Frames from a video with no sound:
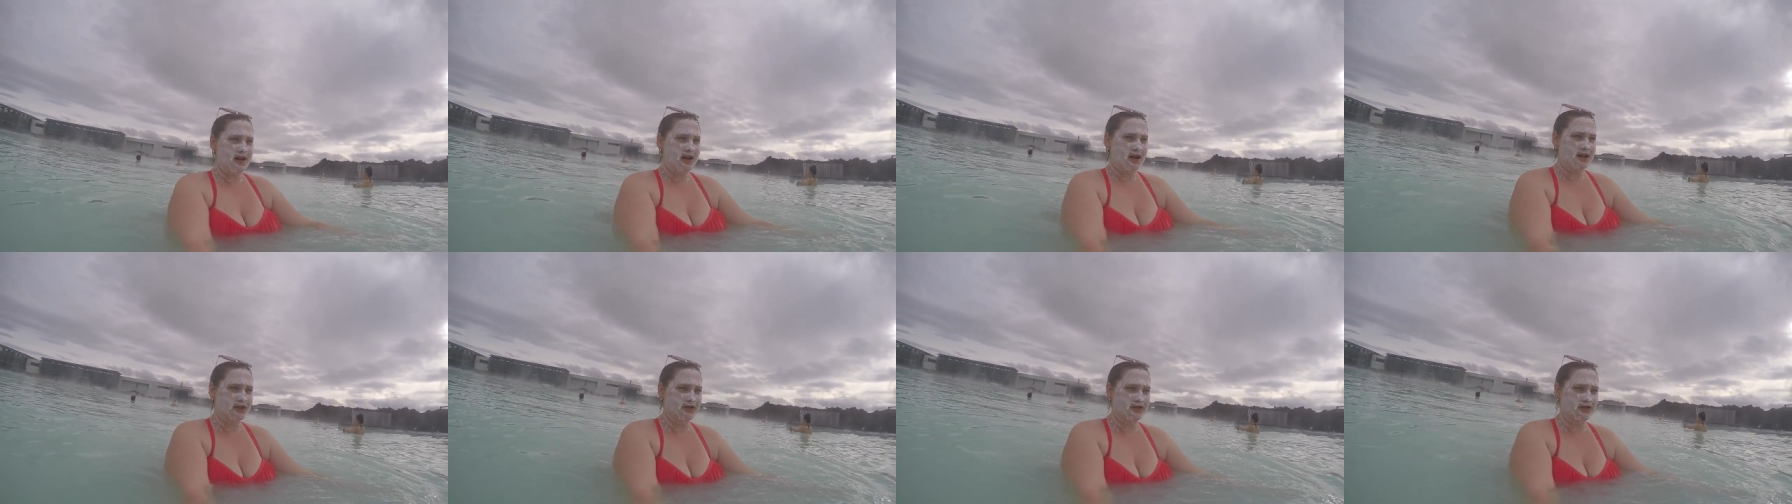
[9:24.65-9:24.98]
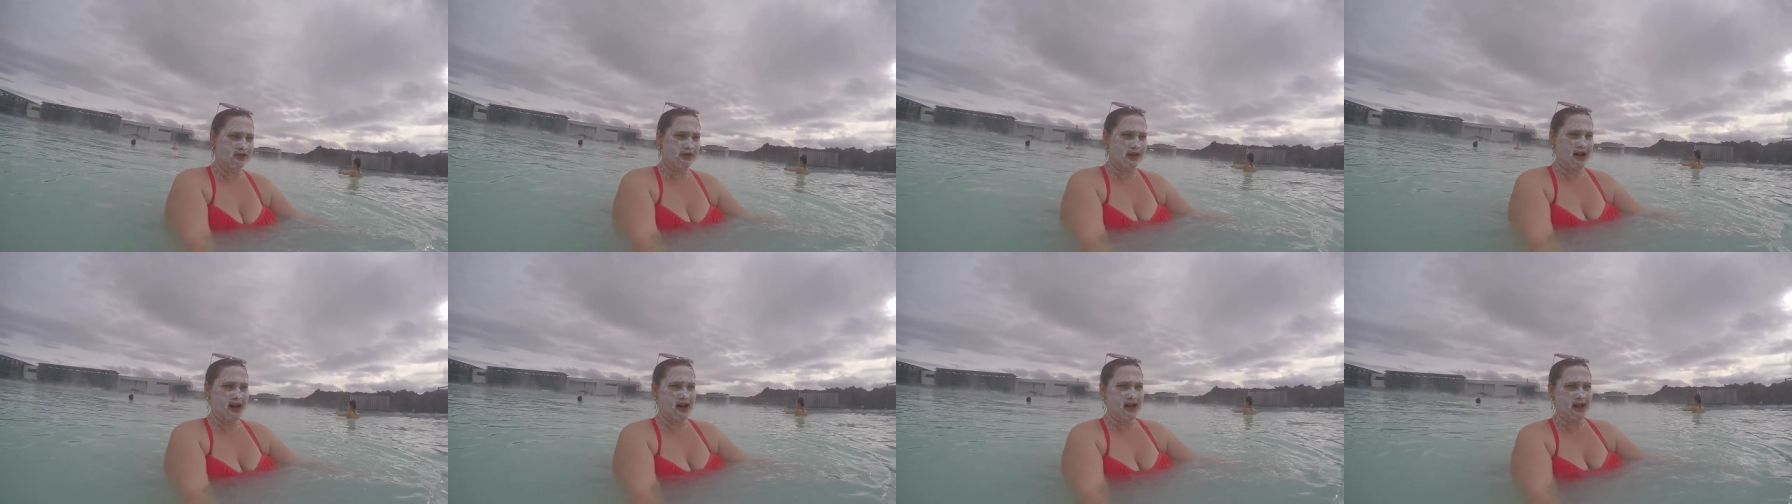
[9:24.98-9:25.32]
a
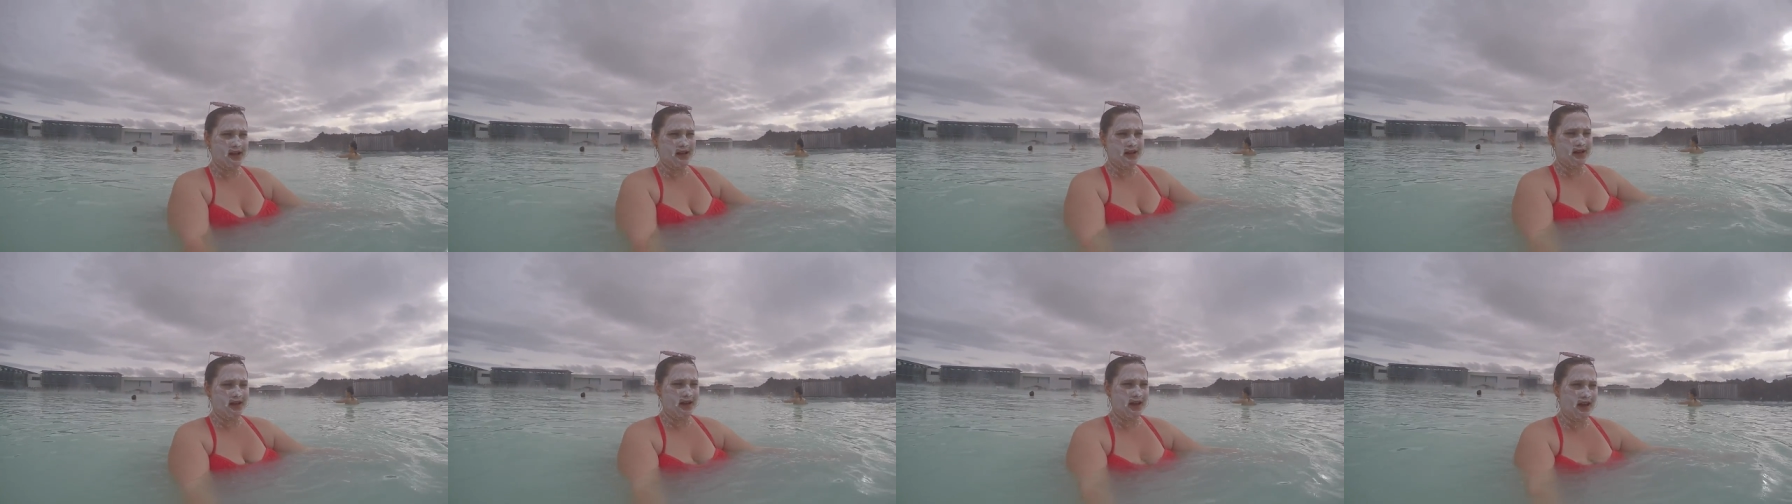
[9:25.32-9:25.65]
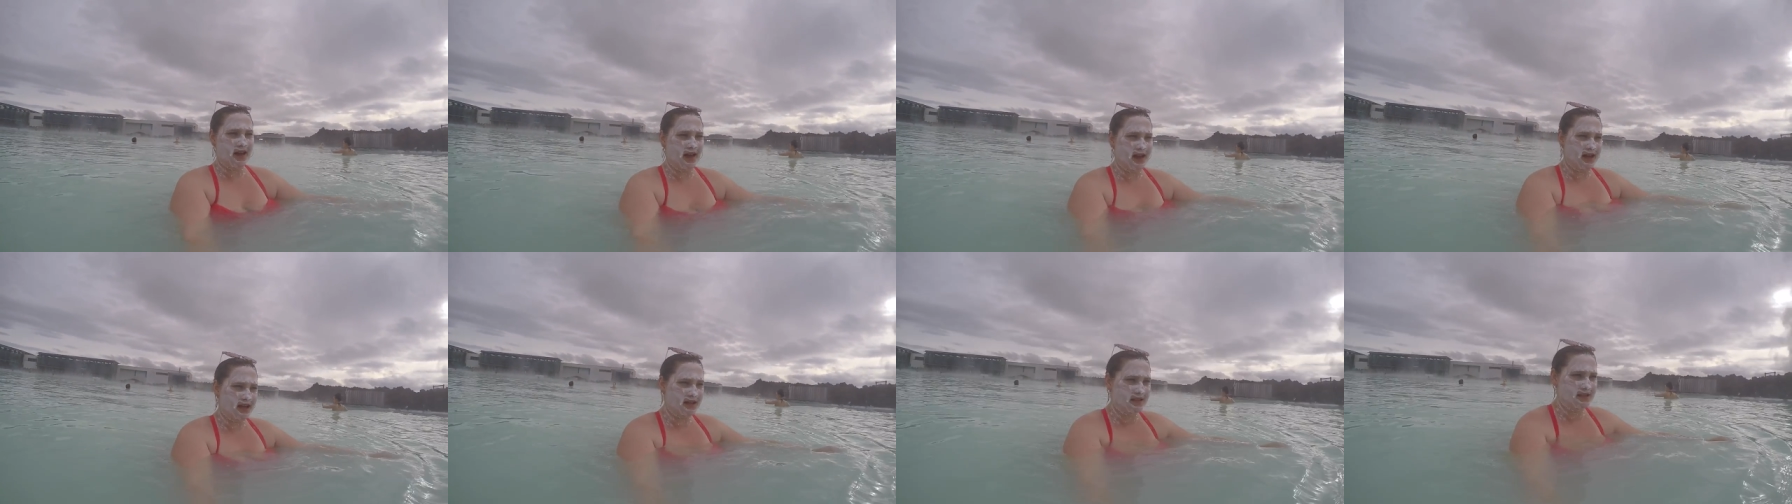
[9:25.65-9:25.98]
drink,
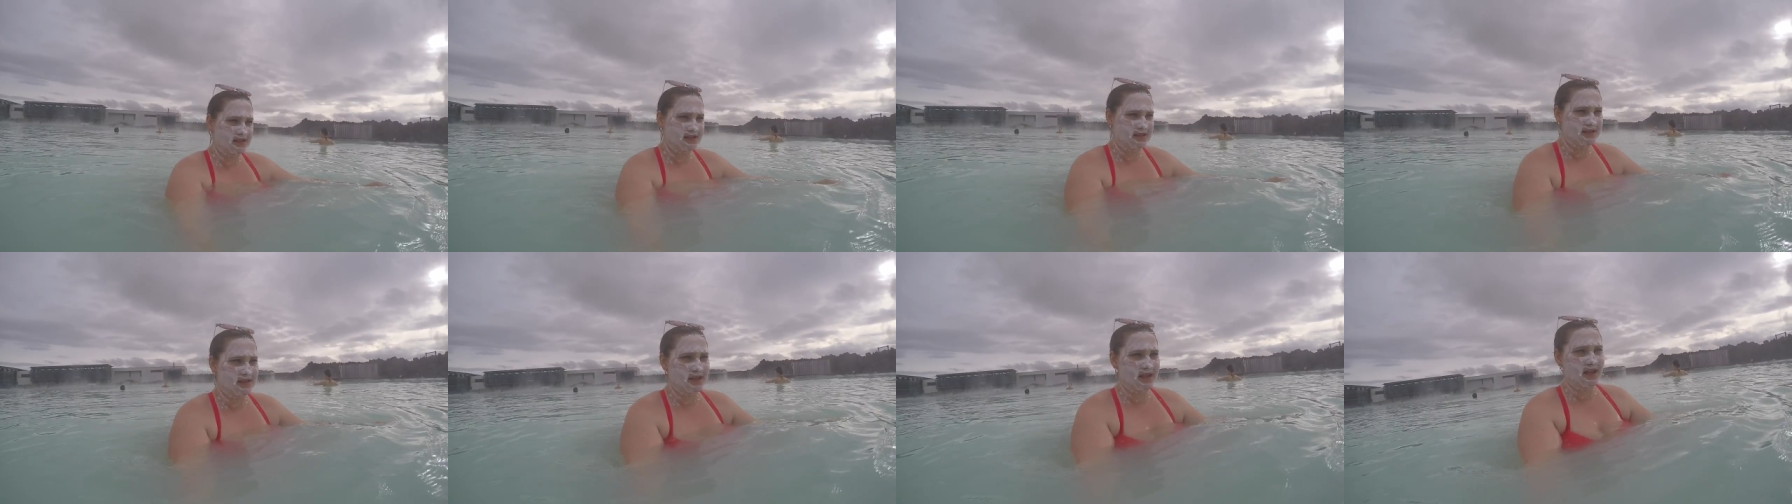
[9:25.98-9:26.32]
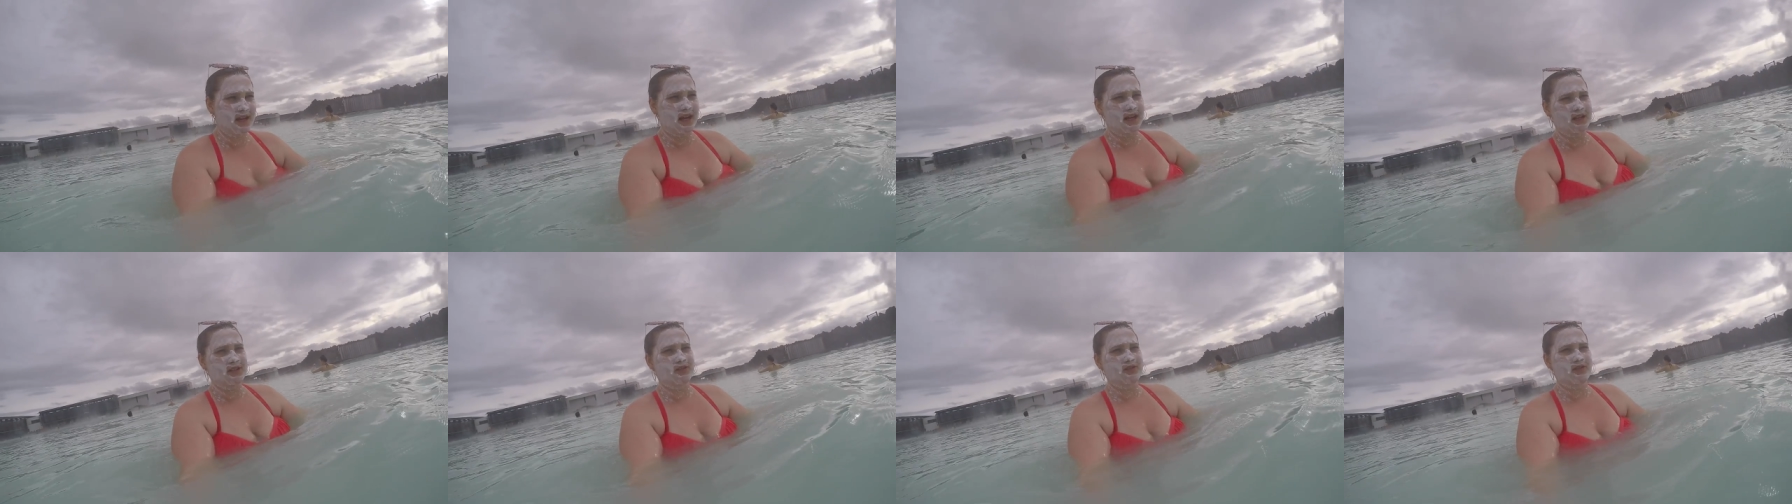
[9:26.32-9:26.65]
and an
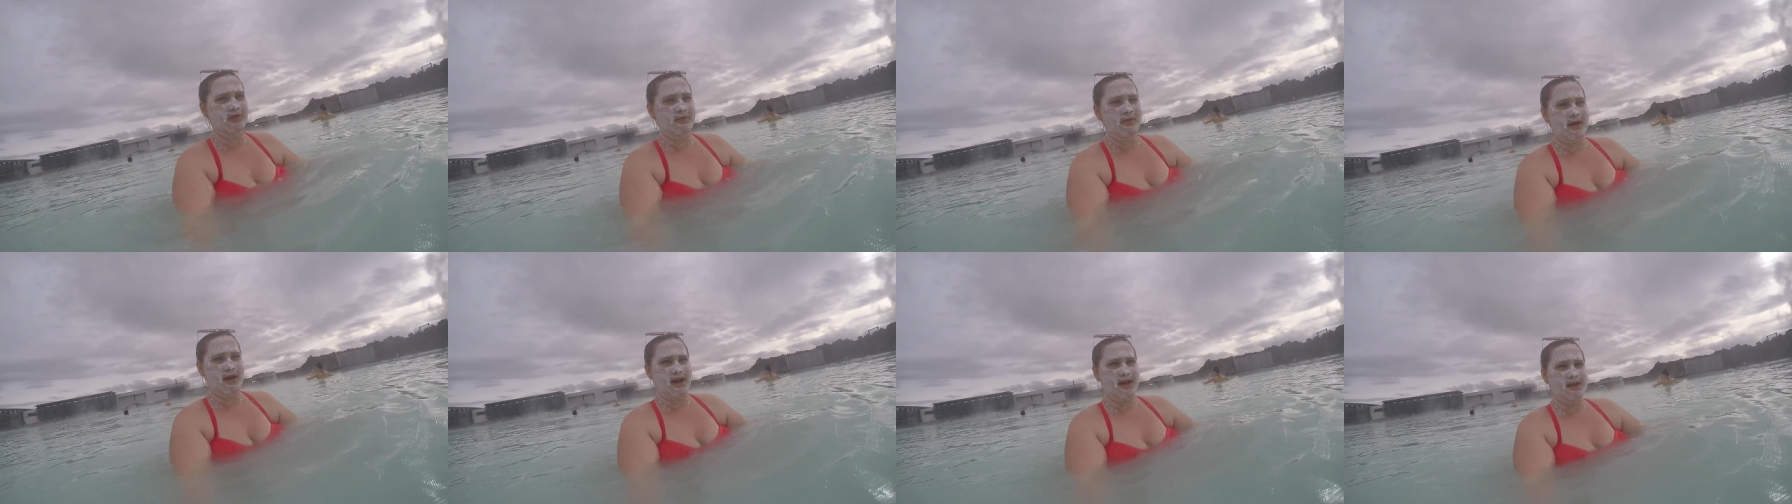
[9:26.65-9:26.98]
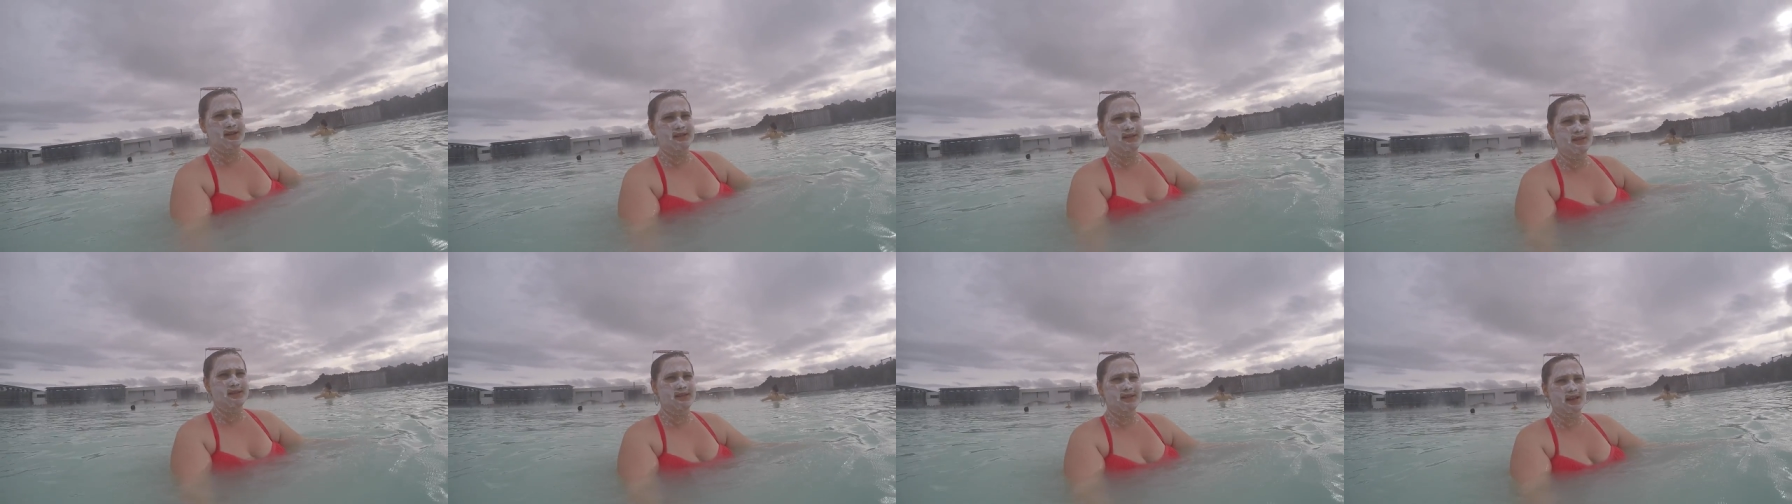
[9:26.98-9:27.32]
extra
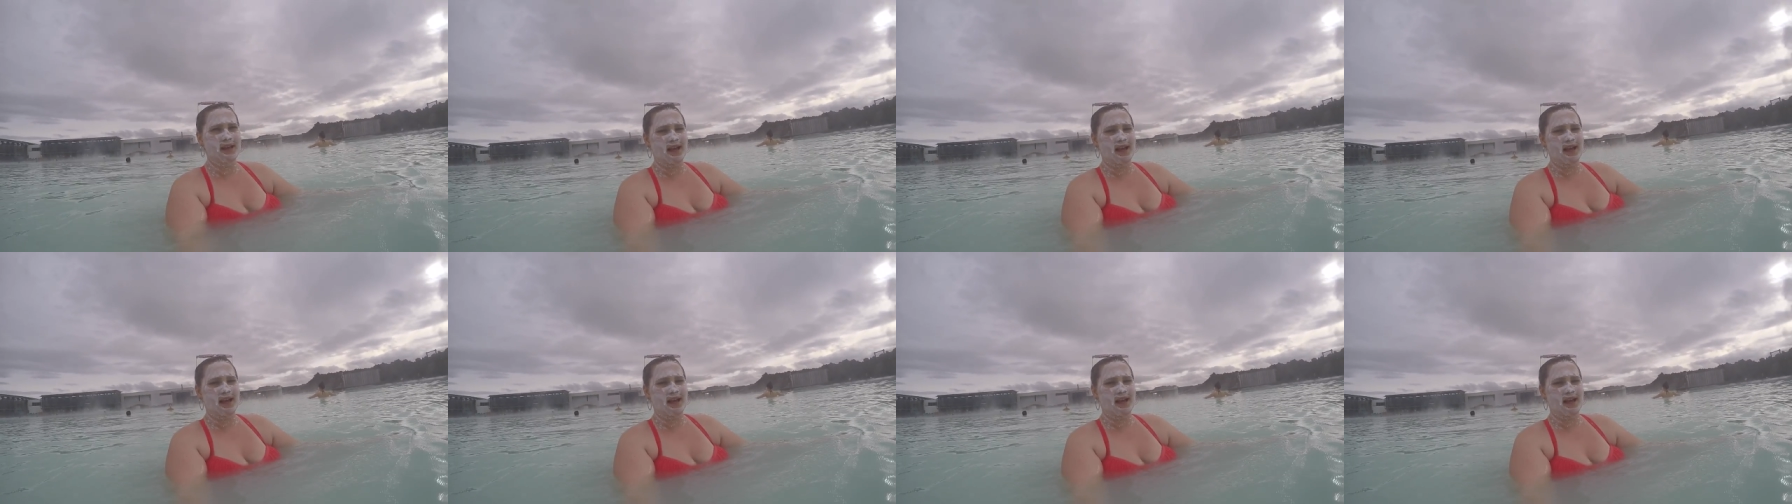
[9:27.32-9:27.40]
mask,